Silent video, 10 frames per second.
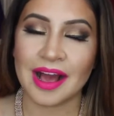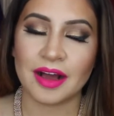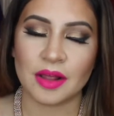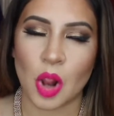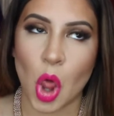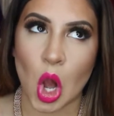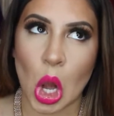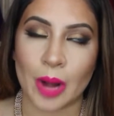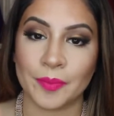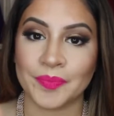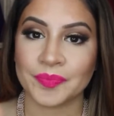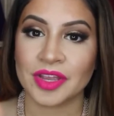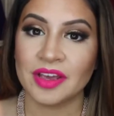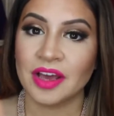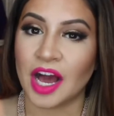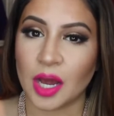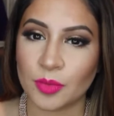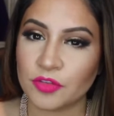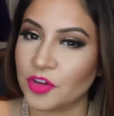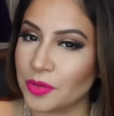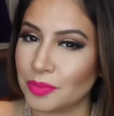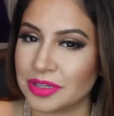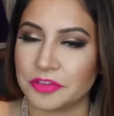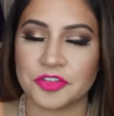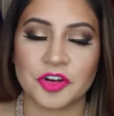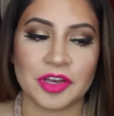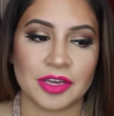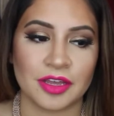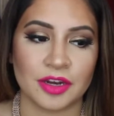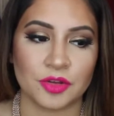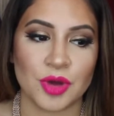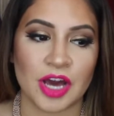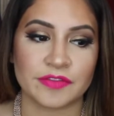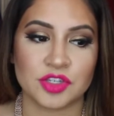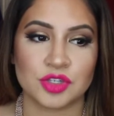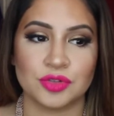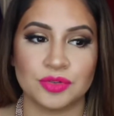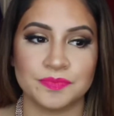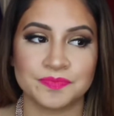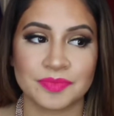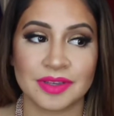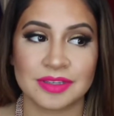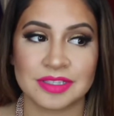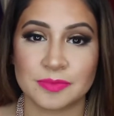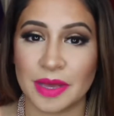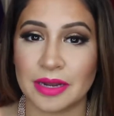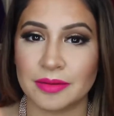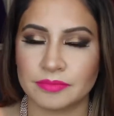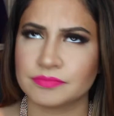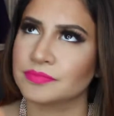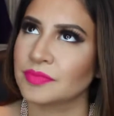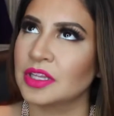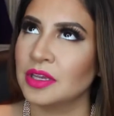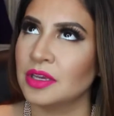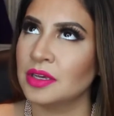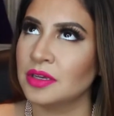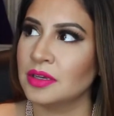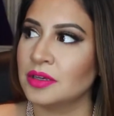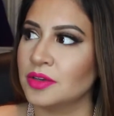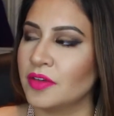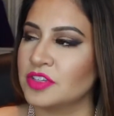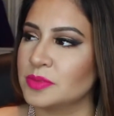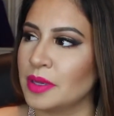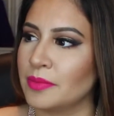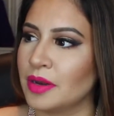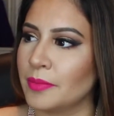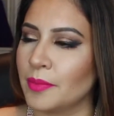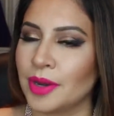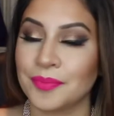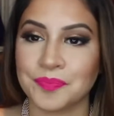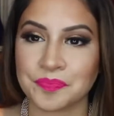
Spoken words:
I'm a firm believer in you have to spend money to make money.